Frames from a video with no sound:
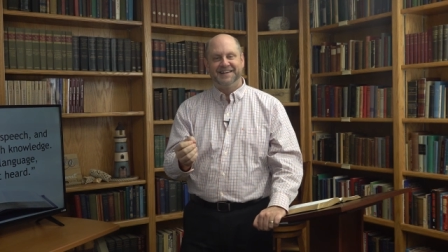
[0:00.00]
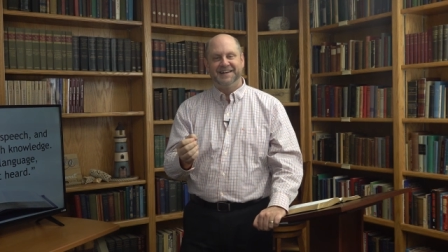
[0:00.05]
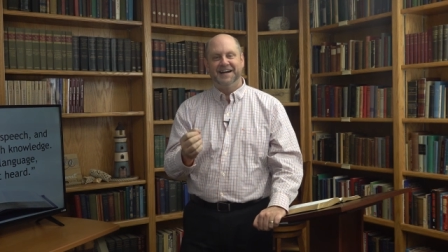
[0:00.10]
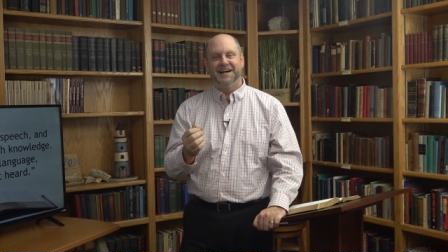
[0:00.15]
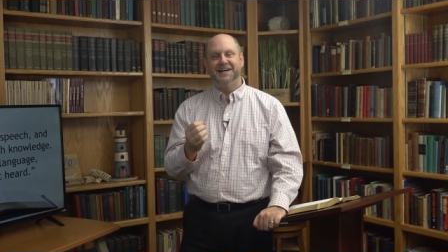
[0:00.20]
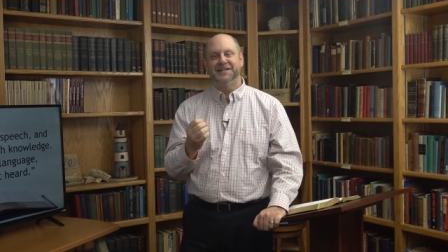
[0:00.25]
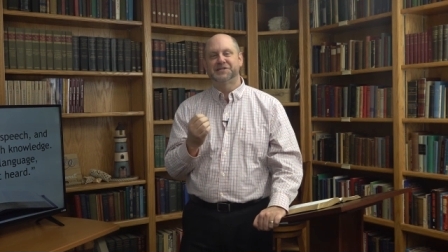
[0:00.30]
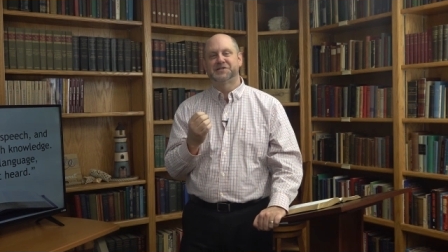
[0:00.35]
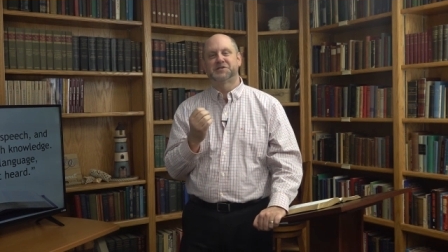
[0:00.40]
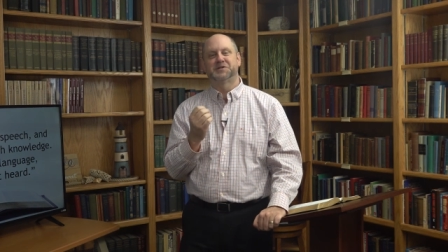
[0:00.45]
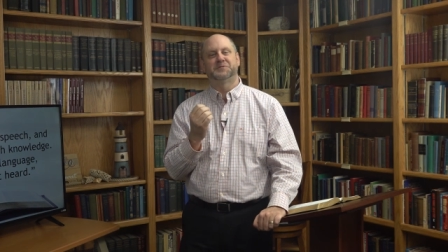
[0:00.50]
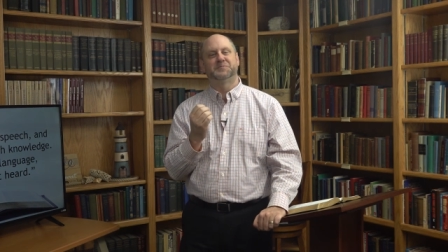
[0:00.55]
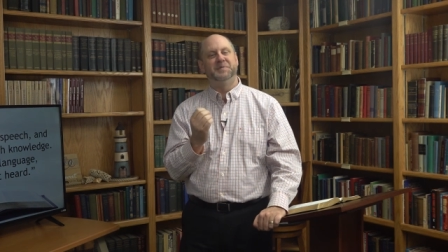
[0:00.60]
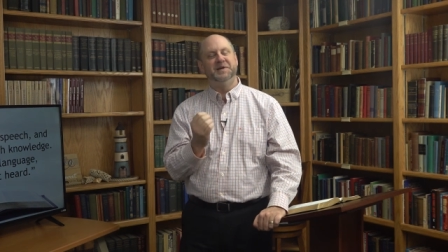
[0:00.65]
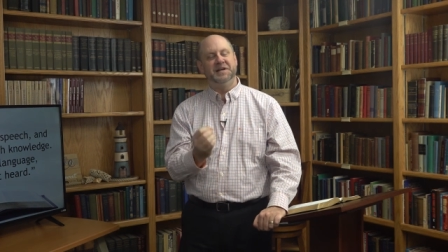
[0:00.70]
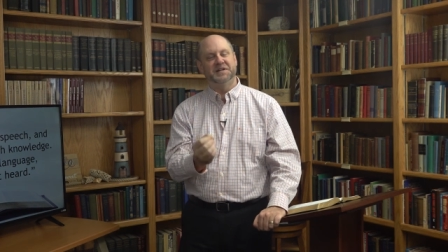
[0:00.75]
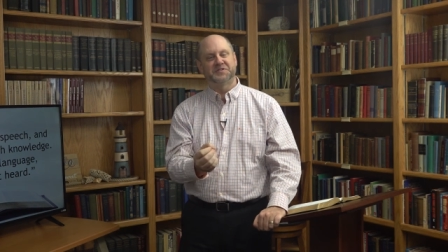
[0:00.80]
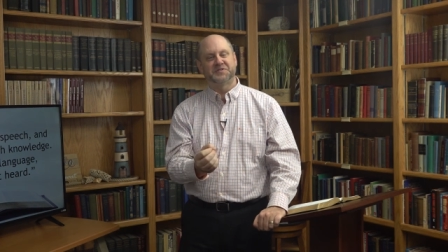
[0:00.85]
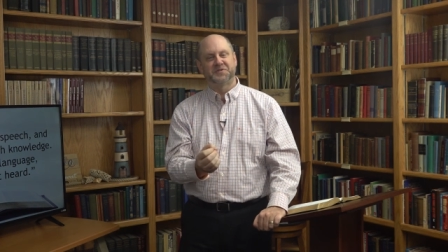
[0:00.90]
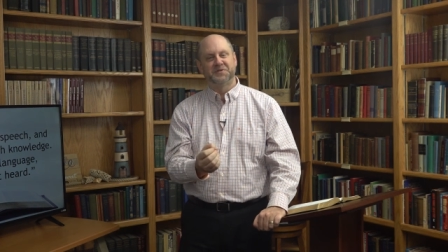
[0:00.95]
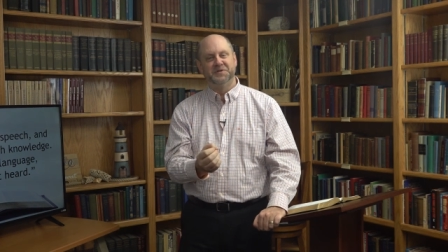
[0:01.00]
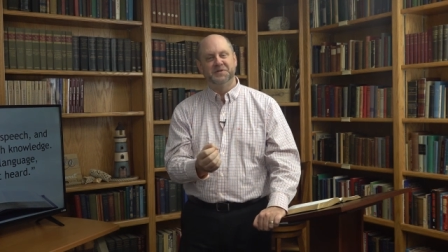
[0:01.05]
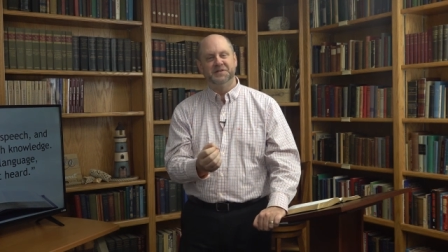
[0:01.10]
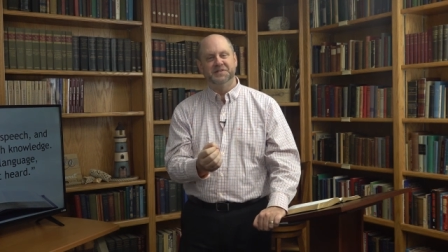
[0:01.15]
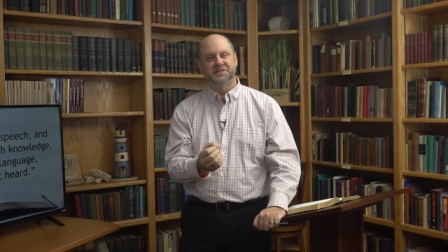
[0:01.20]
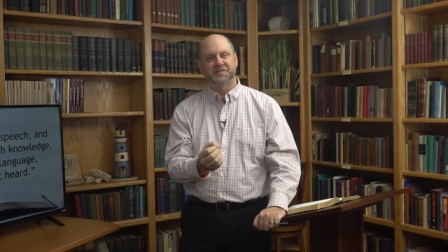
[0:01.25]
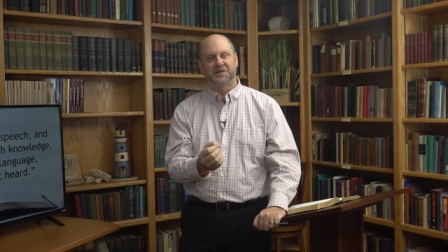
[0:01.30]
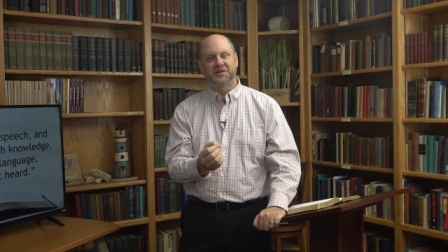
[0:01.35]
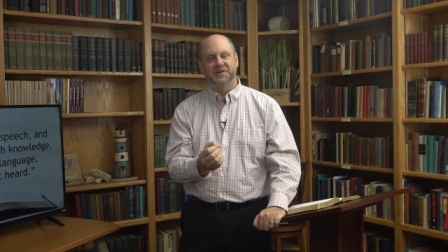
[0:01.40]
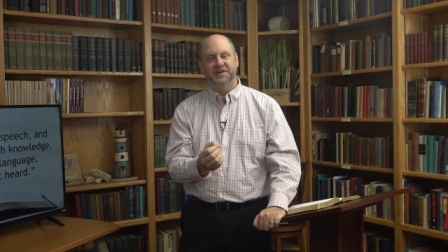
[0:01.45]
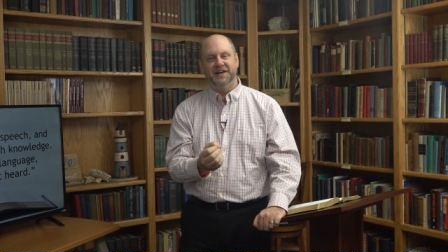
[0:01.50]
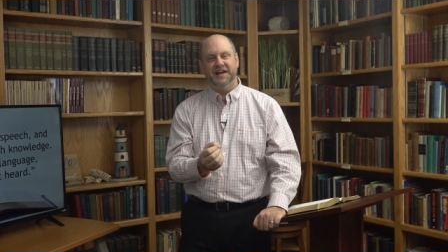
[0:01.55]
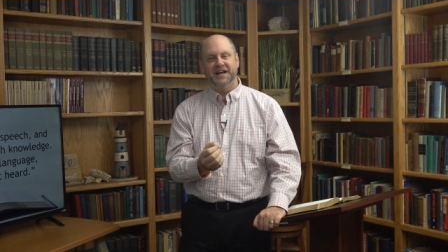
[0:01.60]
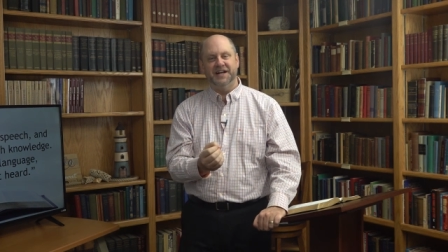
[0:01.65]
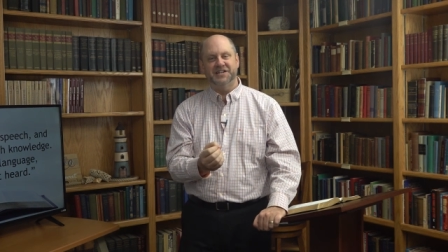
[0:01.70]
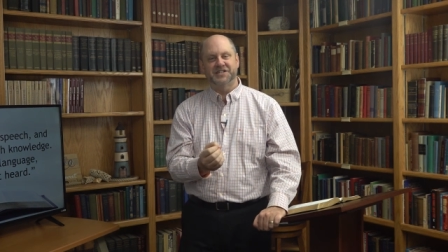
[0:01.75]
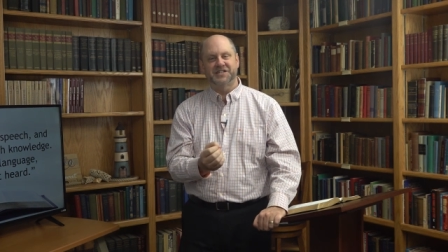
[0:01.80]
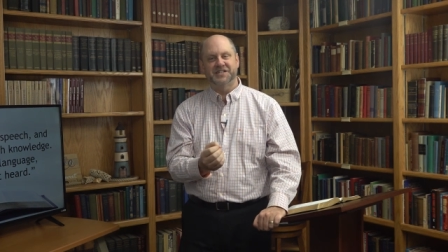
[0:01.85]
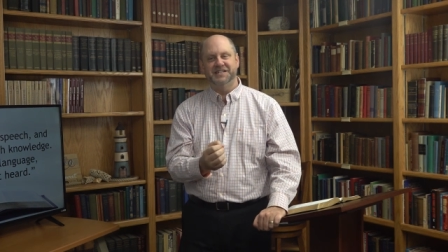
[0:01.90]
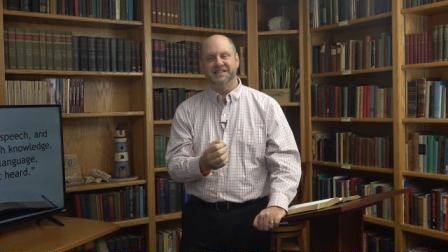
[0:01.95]
God speaks through His
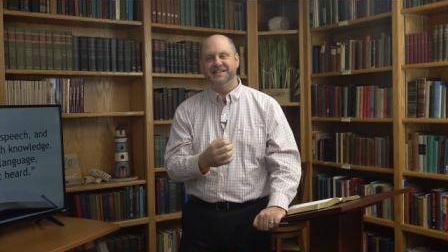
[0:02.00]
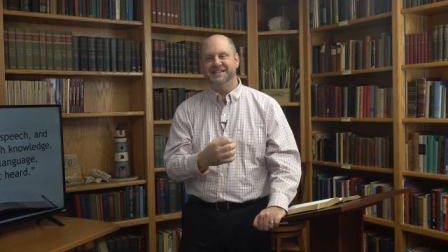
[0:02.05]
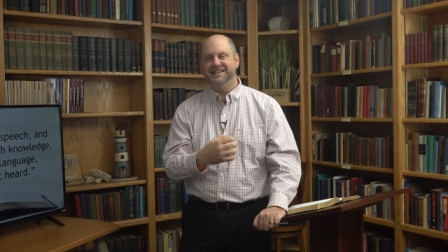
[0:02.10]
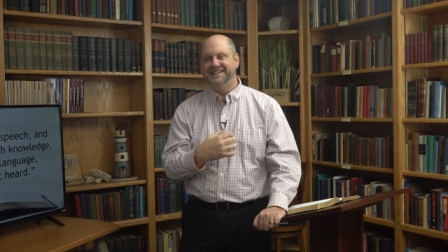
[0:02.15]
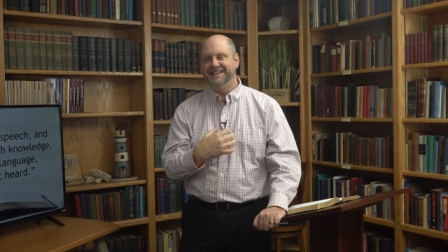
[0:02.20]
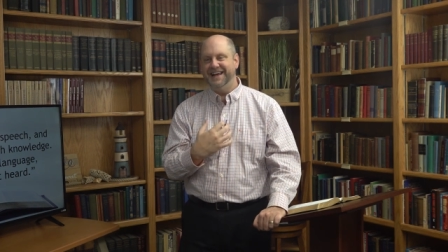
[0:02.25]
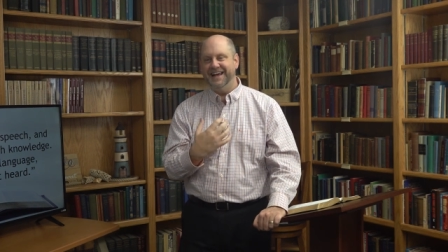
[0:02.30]
creation